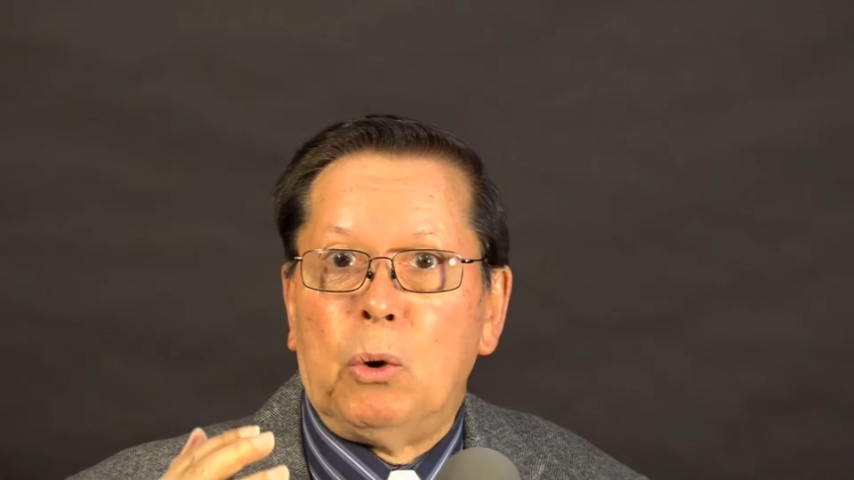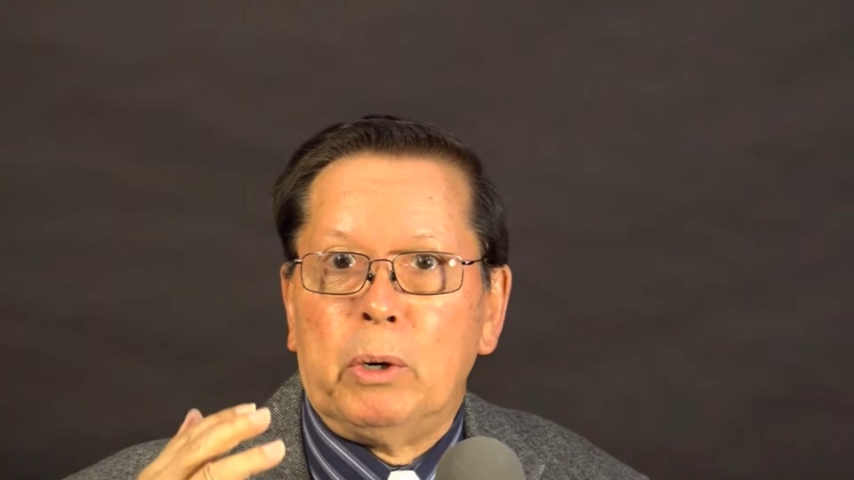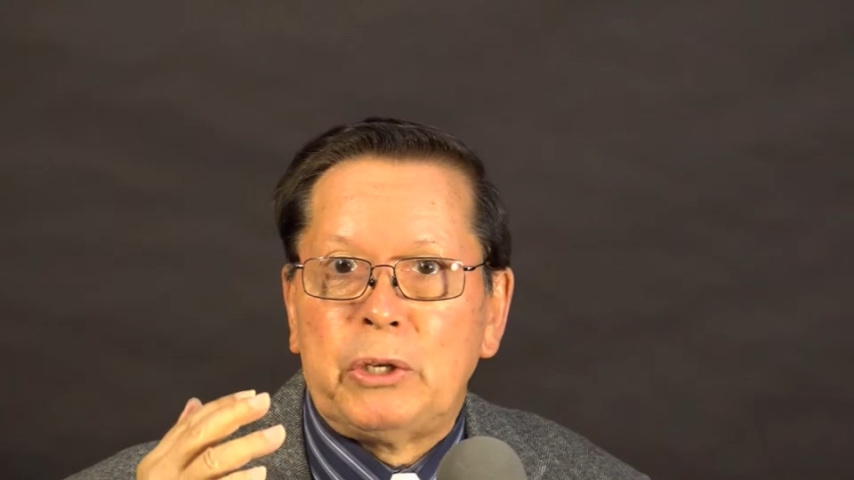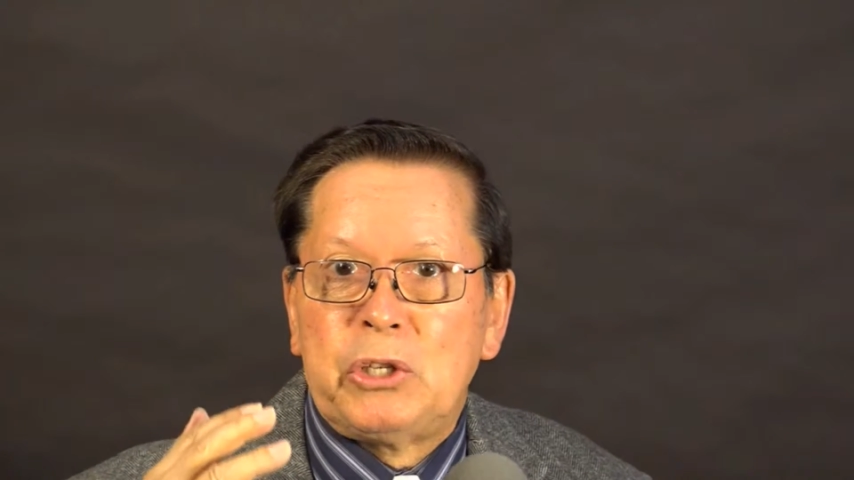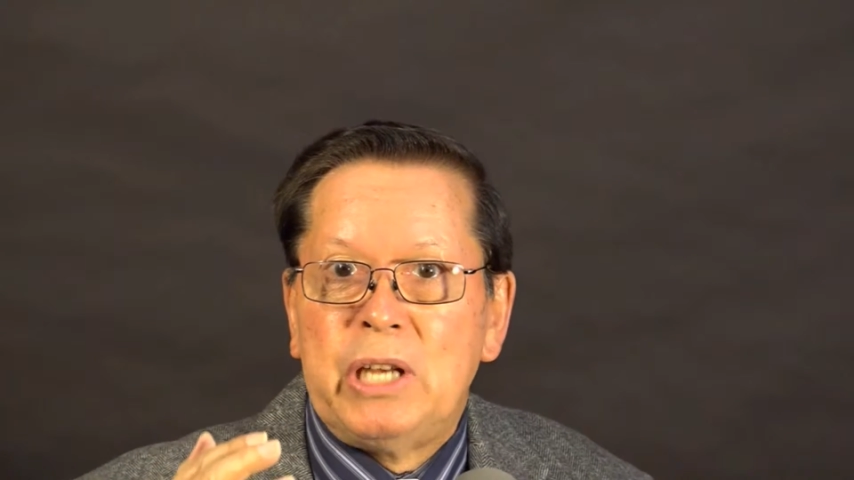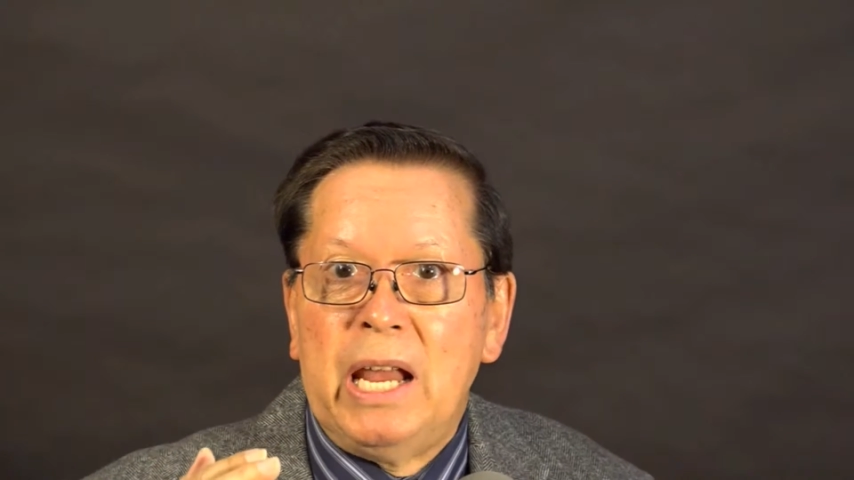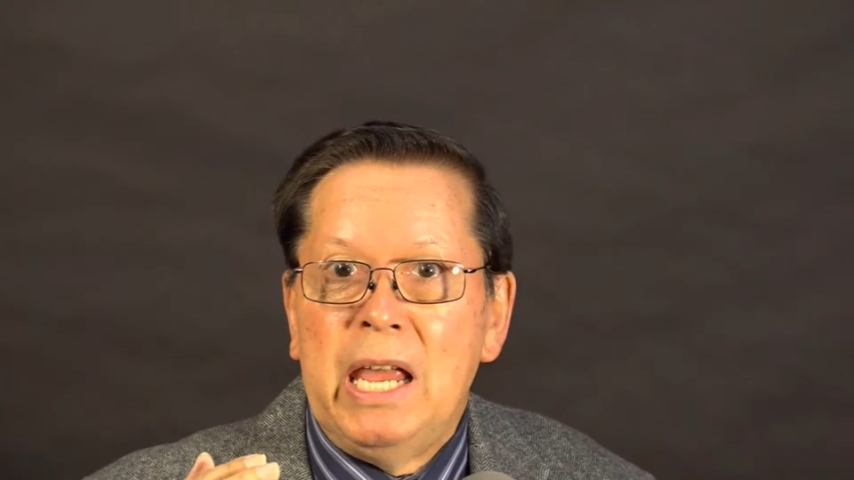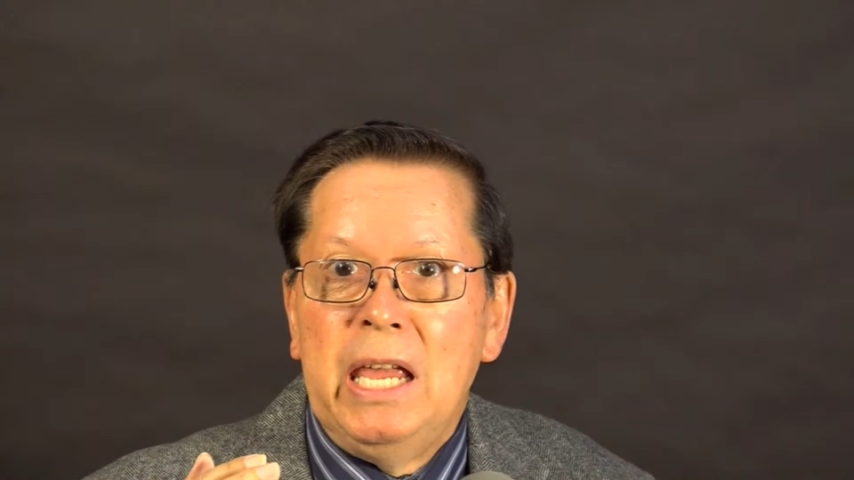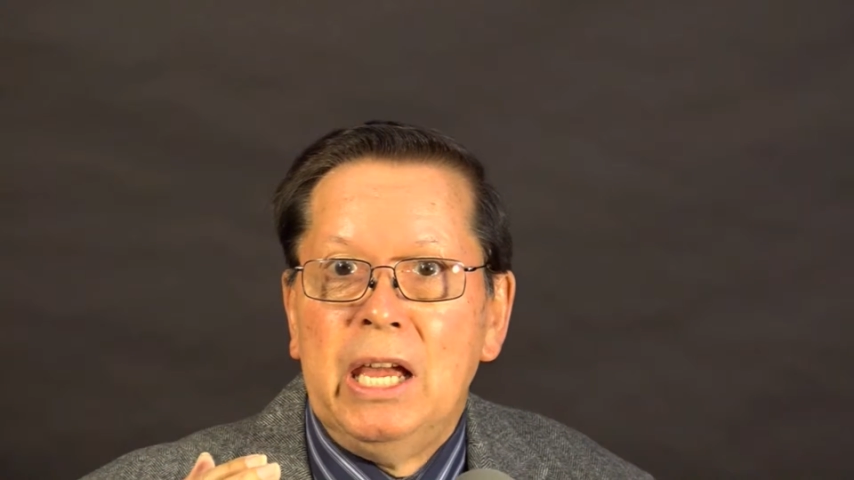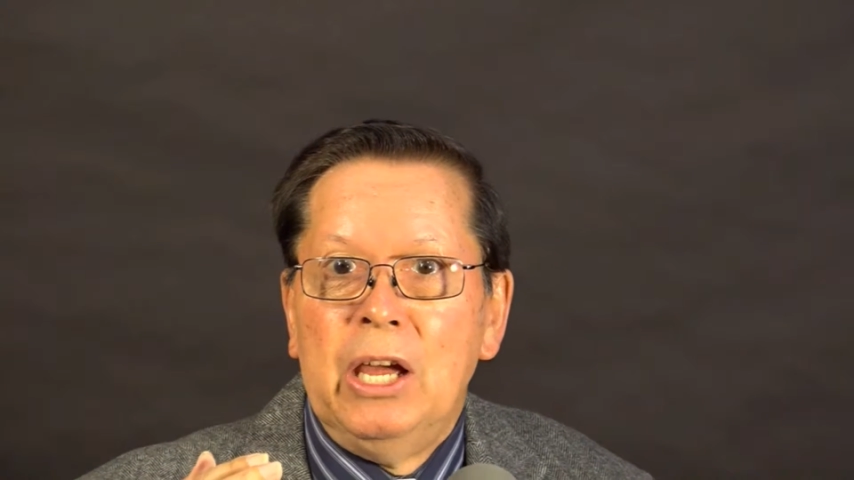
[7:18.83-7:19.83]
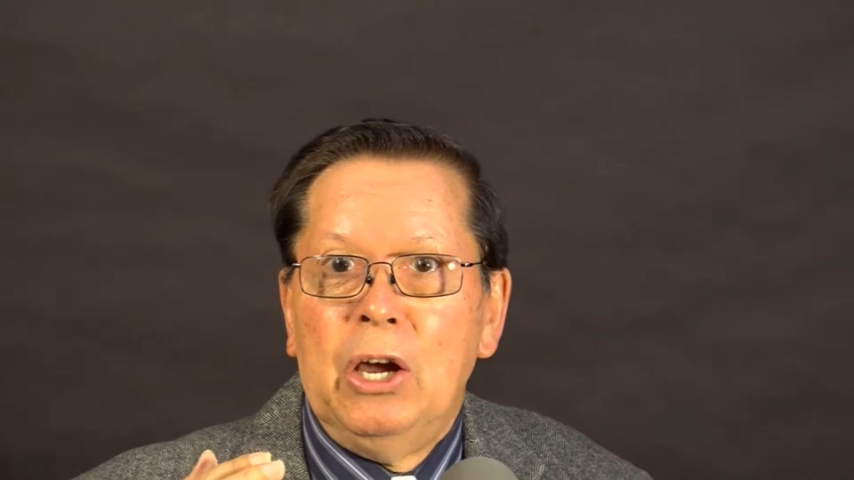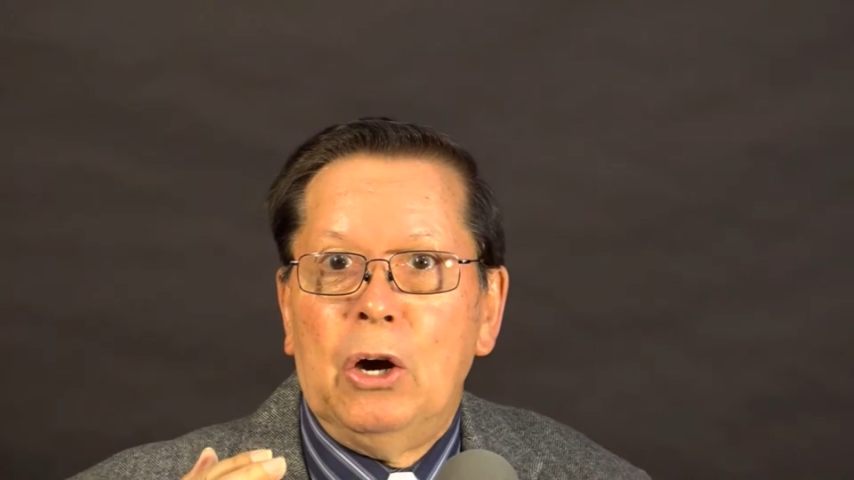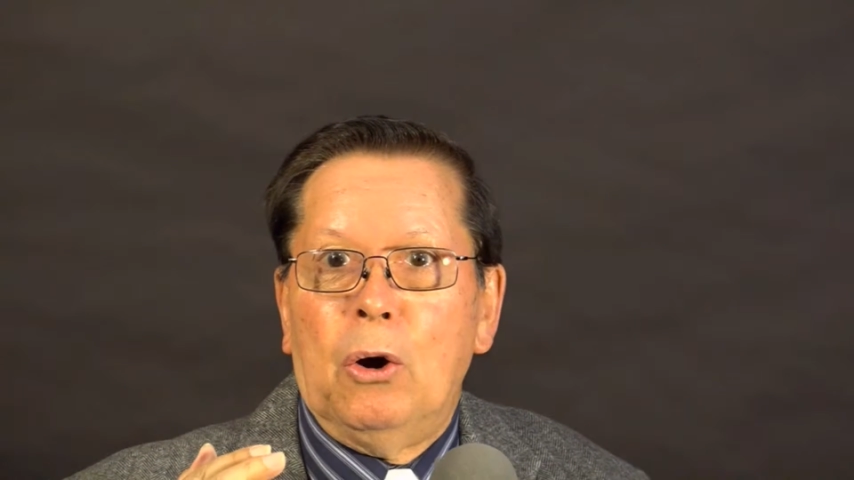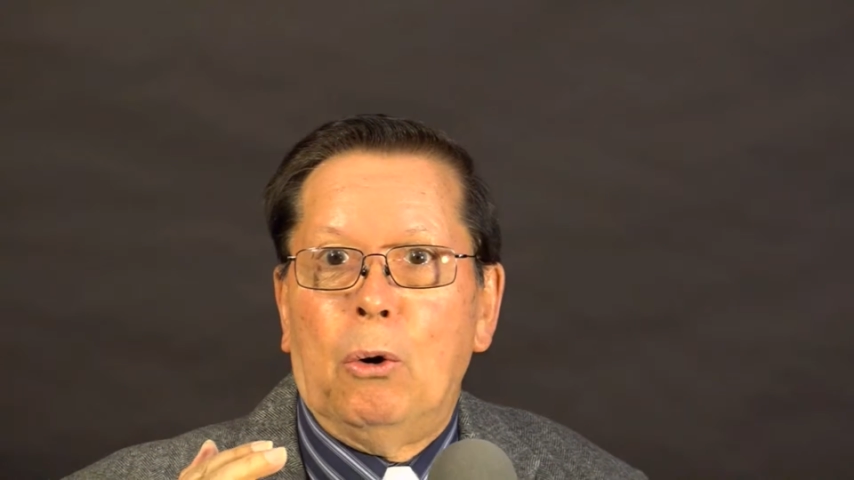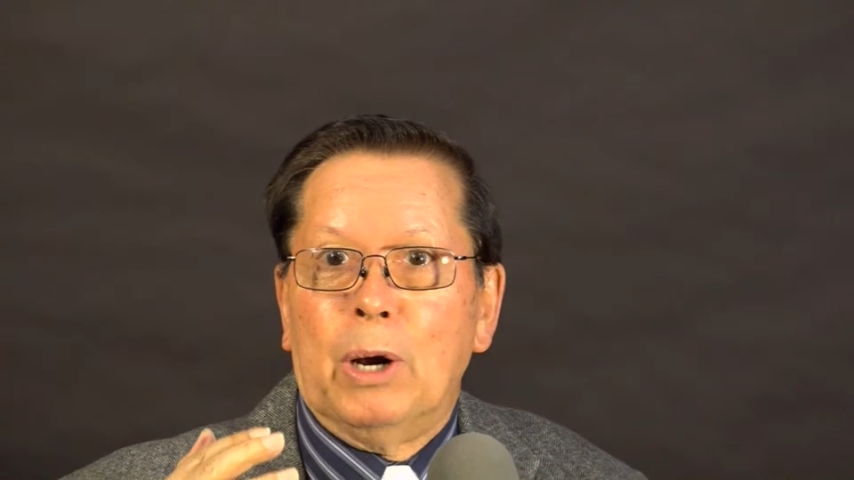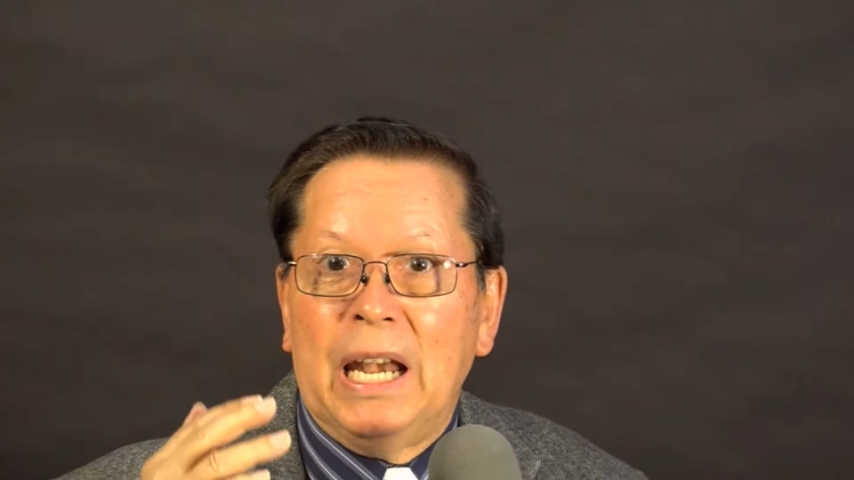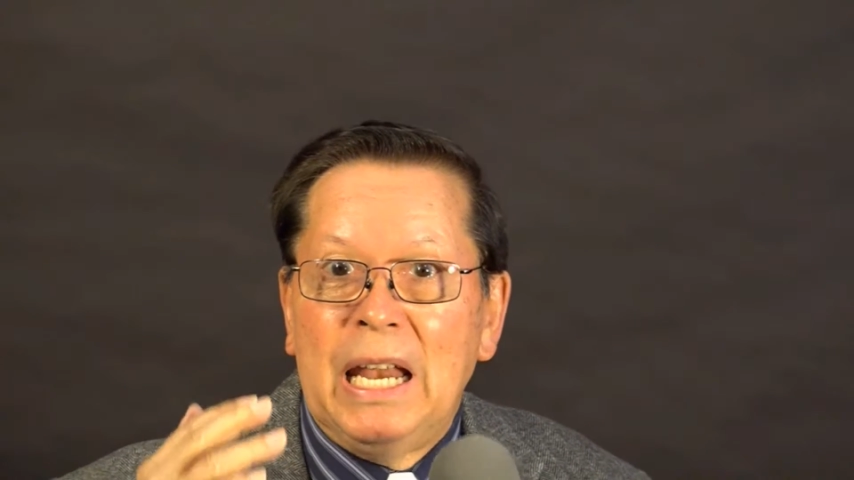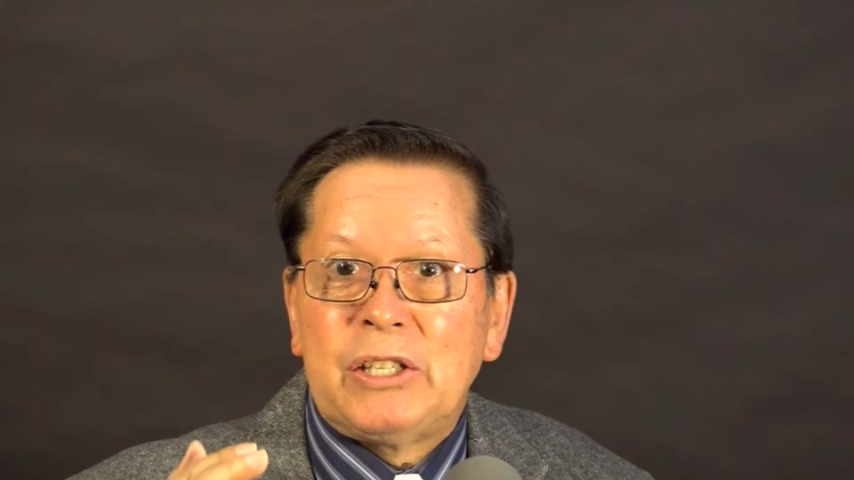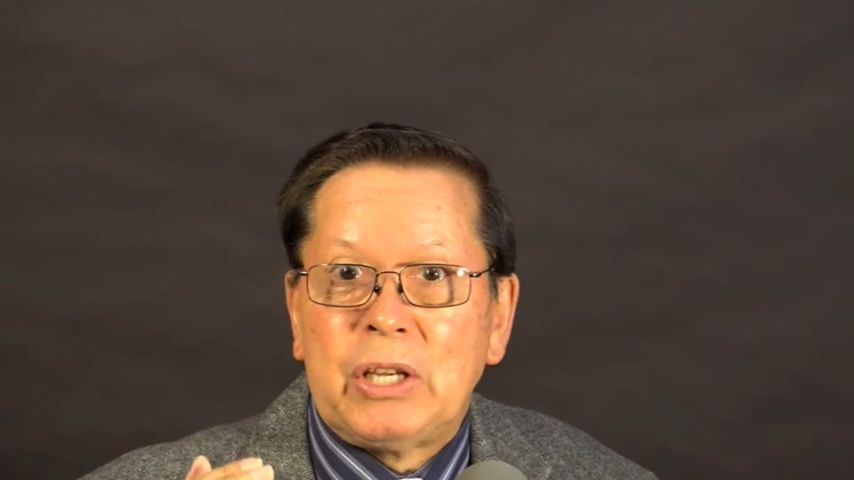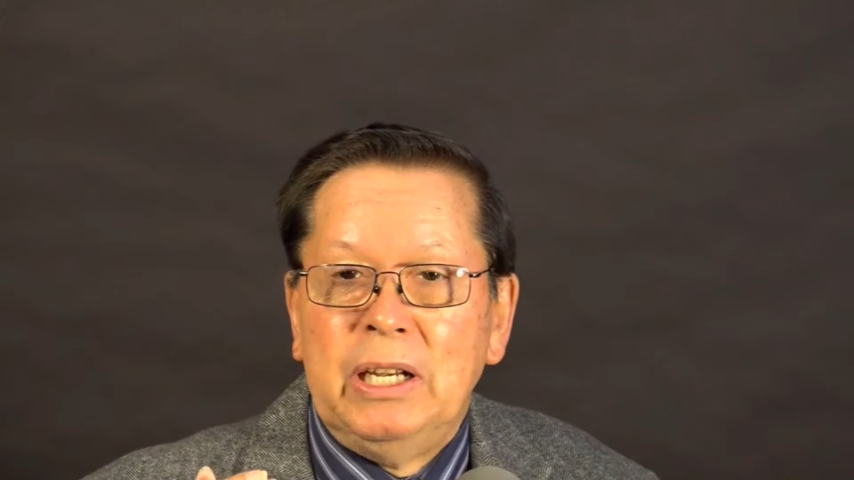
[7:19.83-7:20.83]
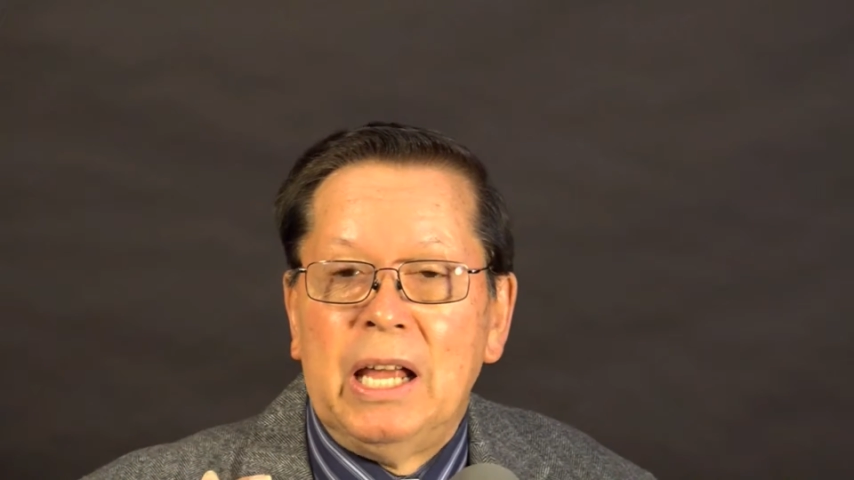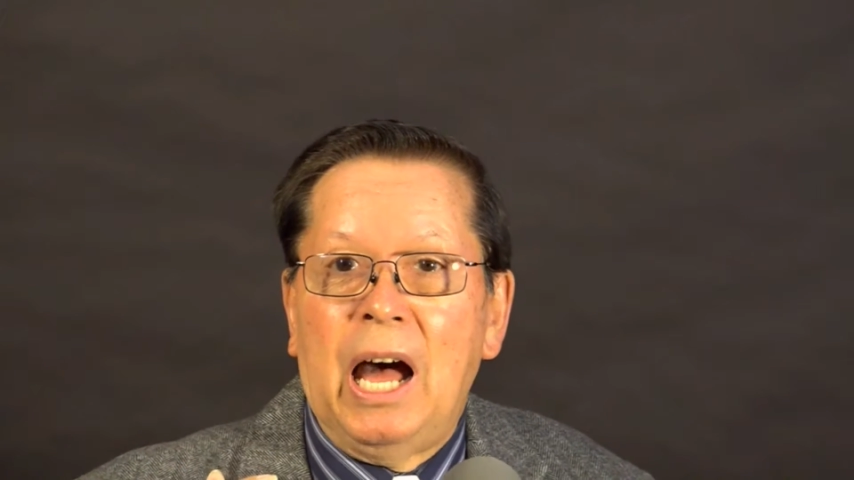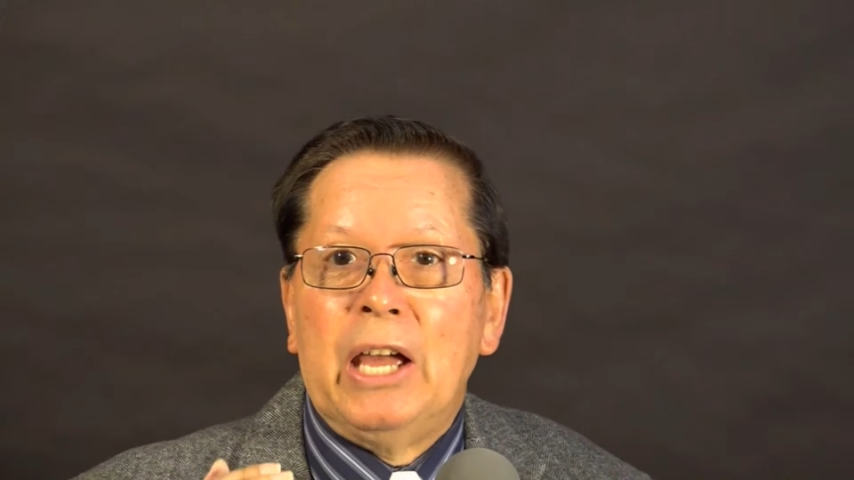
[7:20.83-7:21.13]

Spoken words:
or a study or a lesson.